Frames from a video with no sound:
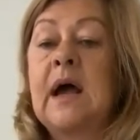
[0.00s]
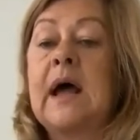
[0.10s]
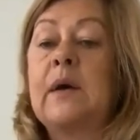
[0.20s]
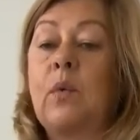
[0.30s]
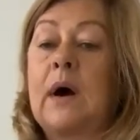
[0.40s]

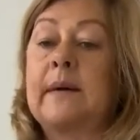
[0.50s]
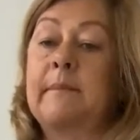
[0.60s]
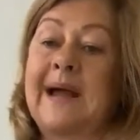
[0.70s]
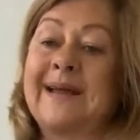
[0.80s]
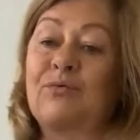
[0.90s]
and
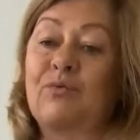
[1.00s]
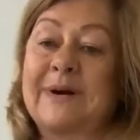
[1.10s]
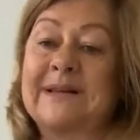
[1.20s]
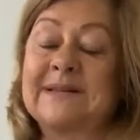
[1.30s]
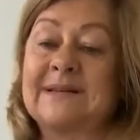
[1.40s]
one main
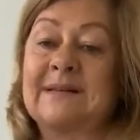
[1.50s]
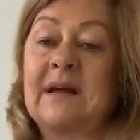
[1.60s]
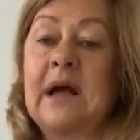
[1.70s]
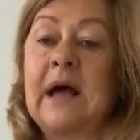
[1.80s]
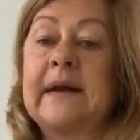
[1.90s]
reason.
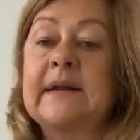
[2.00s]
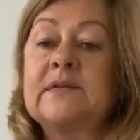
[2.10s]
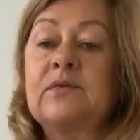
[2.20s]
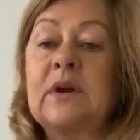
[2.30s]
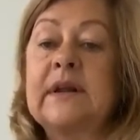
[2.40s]
And
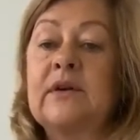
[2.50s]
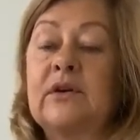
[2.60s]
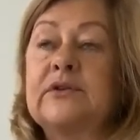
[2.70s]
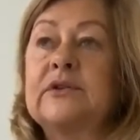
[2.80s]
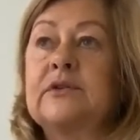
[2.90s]
it's really
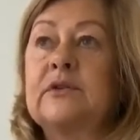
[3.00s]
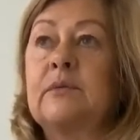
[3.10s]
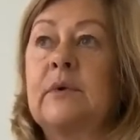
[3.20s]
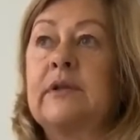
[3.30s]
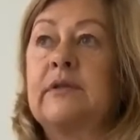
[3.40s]
not to
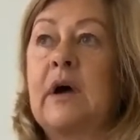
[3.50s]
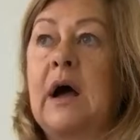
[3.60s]
do with